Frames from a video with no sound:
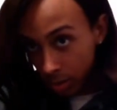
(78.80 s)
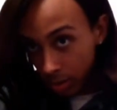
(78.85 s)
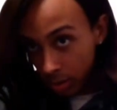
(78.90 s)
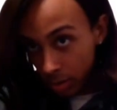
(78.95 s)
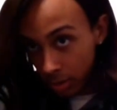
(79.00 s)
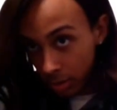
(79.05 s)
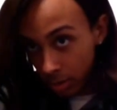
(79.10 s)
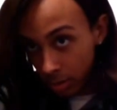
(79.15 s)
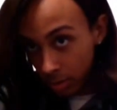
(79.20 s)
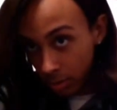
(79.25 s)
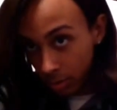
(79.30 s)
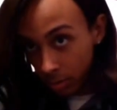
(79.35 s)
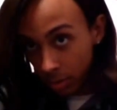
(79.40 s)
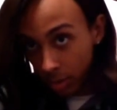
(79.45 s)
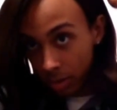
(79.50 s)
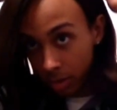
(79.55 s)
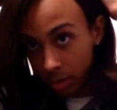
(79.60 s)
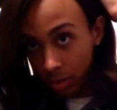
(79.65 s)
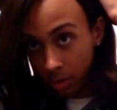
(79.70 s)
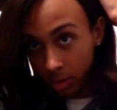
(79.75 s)
I don't
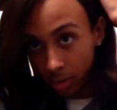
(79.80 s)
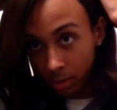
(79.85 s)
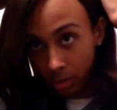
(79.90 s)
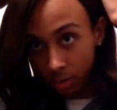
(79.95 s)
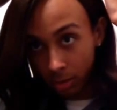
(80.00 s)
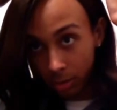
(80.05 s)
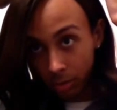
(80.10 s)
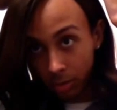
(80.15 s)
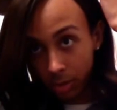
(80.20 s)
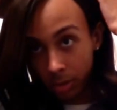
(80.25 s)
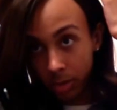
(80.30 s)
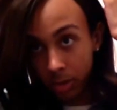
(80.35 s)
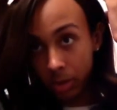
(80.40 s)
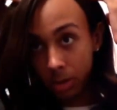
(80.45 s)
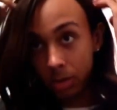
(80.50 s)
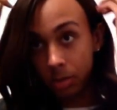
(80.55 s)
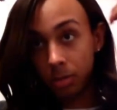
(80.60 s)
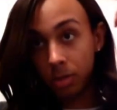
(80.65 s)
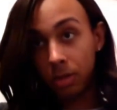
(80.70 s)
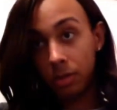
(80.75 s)
think you can see
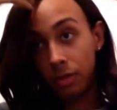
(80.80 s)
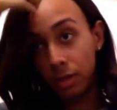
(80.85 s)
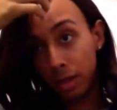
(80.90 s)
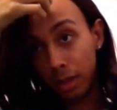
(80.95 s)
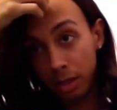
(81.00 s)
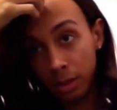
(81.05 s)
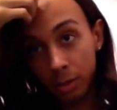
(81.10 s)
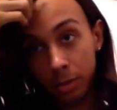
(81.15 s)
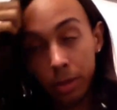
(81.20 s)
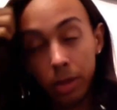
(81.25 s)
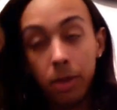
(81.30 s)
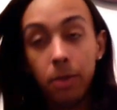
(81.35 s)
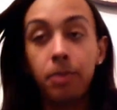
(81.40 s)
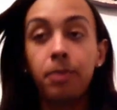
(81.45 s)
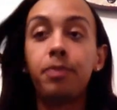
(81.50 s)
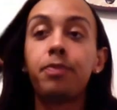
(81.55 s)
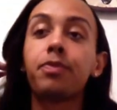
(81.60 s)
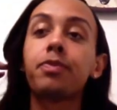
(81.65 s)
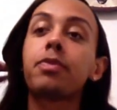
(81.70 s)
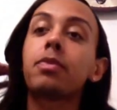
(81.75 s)
them in the video, but
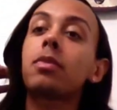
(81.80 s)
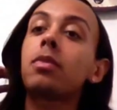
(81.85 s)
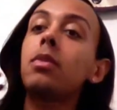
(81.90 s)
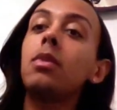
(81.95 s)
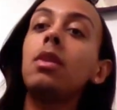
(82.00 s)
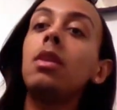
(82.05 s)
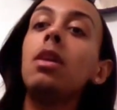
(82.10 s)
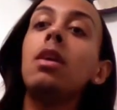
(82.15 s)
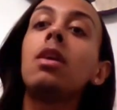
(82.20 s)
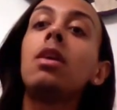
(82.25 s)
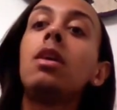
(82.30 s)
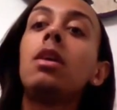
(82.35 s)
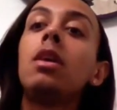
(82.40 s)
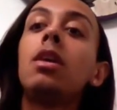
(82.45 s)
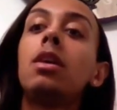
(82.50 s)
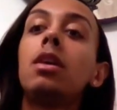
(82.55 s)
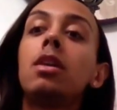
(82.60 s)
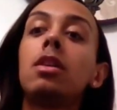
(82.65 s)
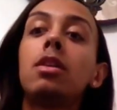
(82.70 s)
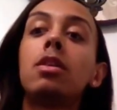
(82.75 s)

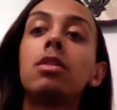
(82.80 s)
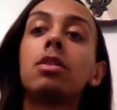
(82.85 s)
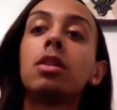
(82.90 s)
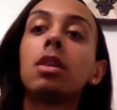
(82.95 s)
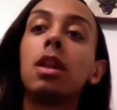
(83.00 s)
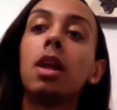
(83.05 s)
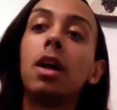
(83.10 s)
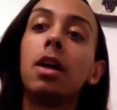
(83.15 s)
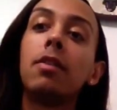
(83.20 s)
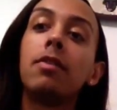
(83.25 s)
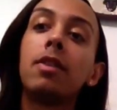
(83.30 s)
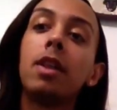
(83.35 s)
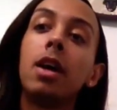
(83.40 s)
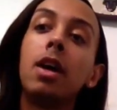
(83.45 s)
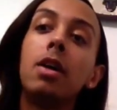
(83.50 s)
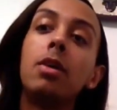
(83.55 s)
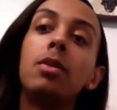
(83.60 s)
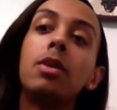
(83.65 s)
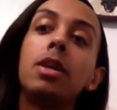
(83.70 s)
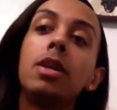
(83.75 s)
there's a lot of
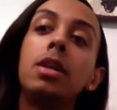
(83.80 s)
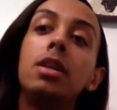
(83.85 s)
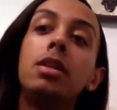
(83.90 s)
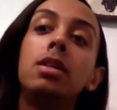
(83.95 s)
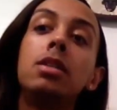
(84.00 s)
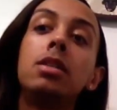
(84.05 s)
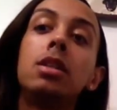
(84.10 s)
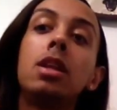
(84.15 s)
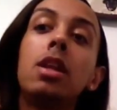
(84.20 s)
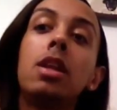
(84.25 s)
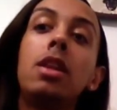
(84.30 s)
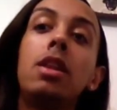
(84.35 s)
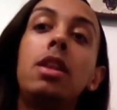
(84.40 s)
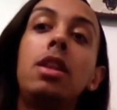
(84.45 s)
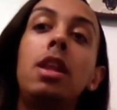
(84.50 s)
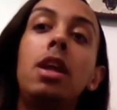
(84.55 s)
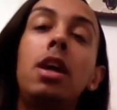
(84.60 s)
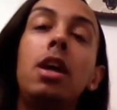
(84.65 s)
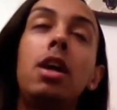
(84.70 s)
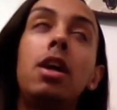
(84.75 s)
flyaways.
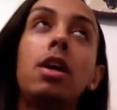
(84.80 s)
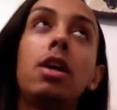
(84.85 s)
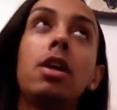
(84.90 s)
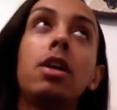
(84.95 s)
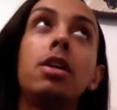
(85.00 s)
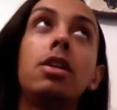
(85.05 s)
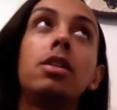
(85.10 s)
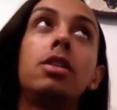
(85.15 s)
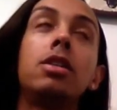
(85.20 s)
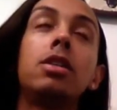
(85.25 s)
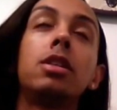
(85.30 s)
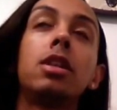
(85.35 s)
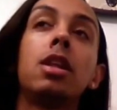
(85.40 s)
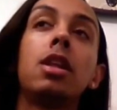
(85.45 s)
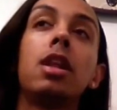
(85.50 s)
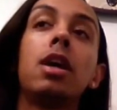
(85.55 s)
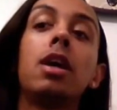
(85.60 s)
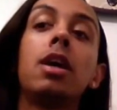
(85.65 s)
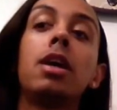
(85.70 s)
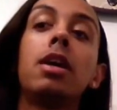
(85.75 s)
There's
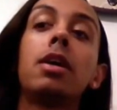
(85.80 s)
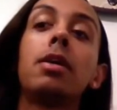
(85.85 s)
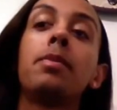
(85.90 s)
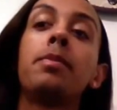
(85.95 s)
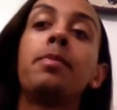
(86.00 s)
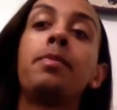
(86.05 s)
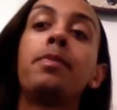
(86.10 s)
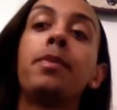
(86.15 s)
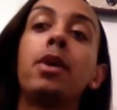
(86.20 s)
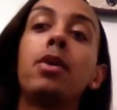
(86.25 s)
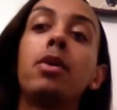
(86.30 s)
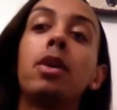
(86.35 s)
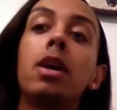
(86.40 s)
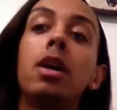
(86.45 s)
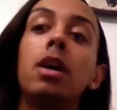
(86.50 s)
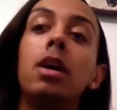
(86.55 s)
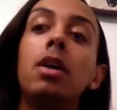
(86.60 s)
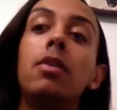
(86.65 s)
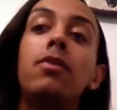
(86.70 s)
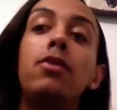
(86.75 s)
like,
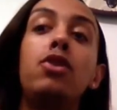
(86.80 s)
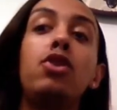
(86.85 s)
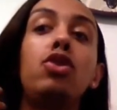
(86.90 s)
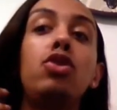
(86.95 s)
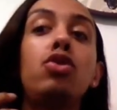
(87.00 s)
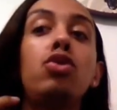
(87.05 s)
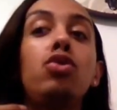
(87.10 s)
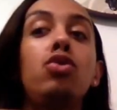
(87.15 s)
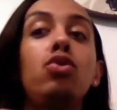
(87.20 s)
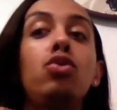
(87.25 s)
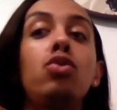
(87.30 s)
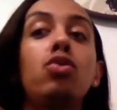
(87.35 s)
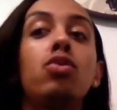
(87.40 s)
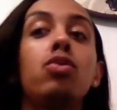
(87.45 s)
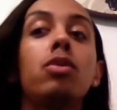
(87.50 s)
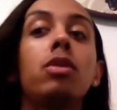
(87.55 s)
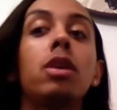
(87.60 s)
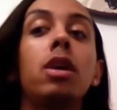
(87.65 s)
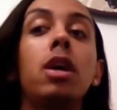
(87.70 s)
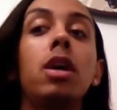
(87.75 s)
okay,
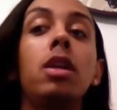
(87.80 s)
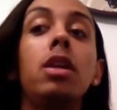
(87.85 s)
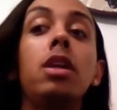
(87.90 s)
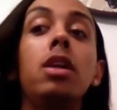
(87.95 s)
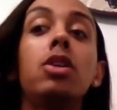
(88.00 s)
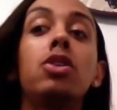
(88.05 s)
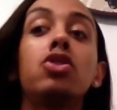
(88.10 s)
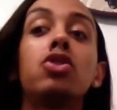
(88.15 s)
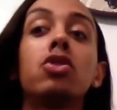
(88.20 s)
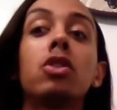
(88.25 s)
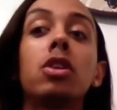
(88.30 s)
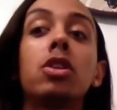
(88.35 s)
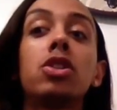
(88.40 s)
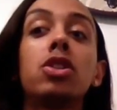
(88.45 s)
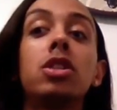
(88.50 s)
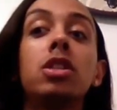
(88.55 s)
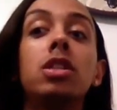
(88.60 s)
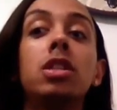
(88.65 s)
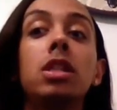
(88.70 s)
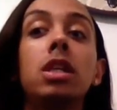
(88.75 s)
in the
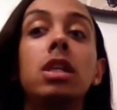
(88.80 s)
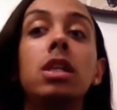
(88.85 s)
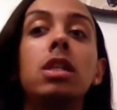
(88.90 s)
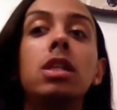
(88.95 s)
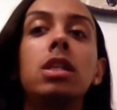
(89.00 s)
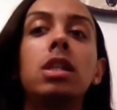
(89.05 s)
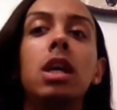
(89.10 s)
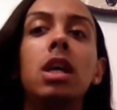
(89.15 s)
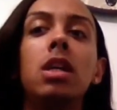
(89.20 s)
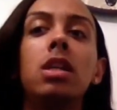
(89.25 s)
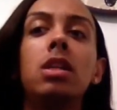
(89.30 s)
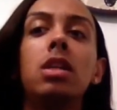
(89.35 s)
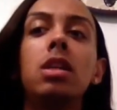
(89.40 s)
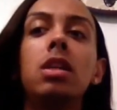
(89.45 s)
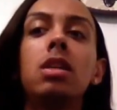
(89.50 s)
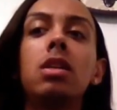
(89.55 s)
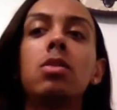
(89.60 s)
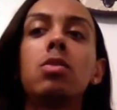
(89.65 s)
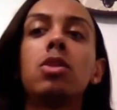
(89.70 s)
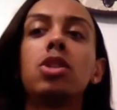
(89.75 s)
instructions it says
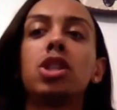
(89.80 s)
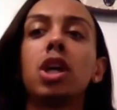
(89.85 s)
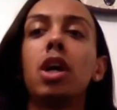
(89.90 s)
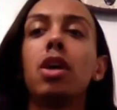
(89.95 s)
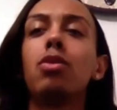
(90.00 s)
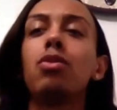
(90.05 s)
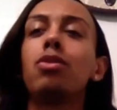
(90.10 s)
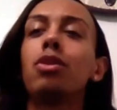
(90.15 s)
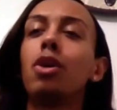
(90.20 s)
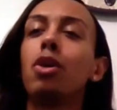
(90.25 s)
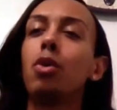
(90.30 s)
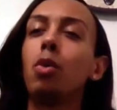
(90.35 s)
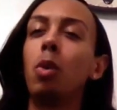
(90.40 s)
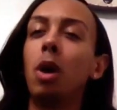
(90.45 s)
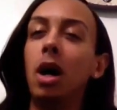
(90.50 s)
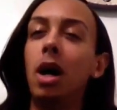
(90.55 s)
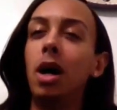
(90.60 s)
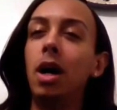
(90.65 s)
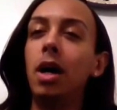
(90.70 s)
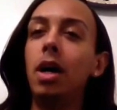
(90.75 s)
this, which I don't know
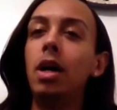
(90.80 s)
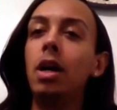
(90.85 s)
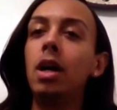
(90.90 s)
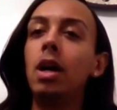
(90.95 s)
why.